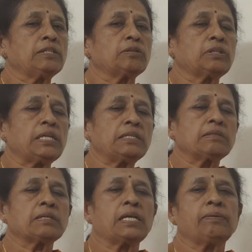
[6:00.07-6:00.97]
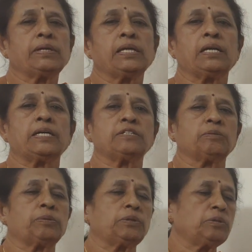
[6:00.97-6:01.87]
So these salivary glands
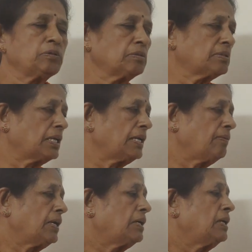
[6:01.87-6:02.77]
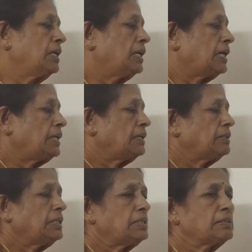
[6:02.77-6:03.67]
produce saliva, and
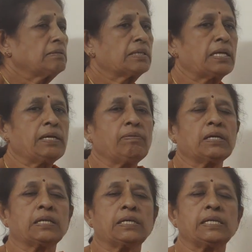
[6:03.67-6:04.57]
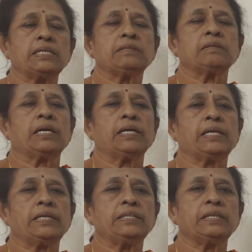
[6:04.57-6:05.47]
this saliva contains
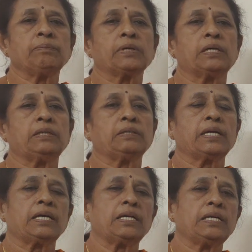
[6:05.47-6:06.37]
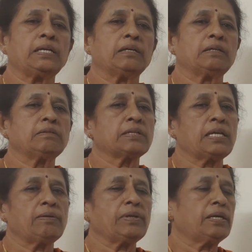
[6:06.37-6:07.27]
an enzyme called tyalin or
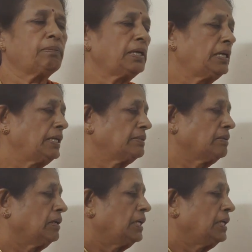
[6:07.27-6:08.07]
salivary amylase.